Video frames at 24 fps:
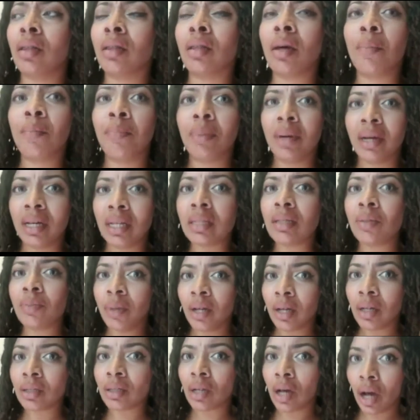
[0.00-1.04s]
the bus
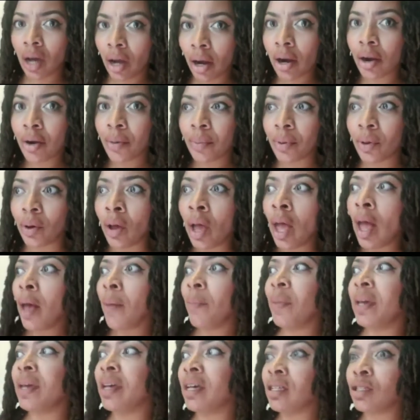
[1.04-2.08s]
smells horrible
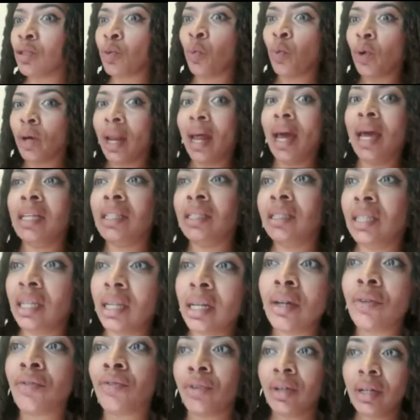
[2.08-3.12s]
because what I
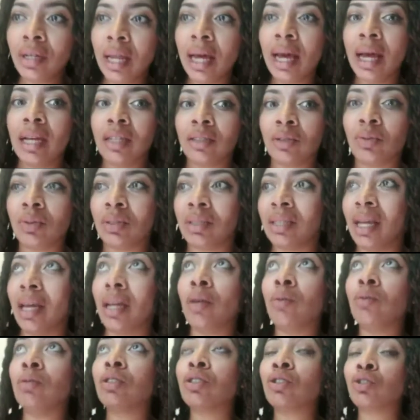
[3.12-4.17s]
didn't realize was that
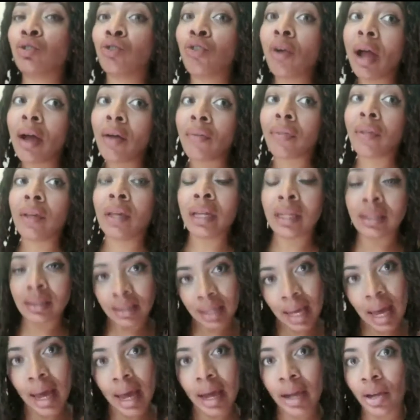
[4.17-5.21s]
it was throughout the
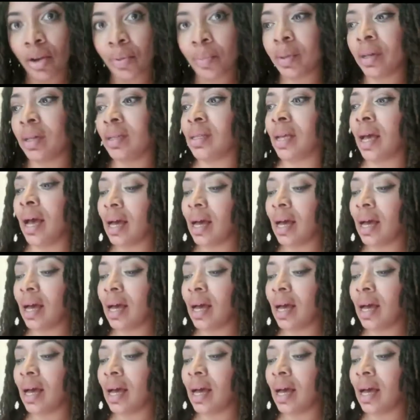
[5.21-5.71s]
entire bus.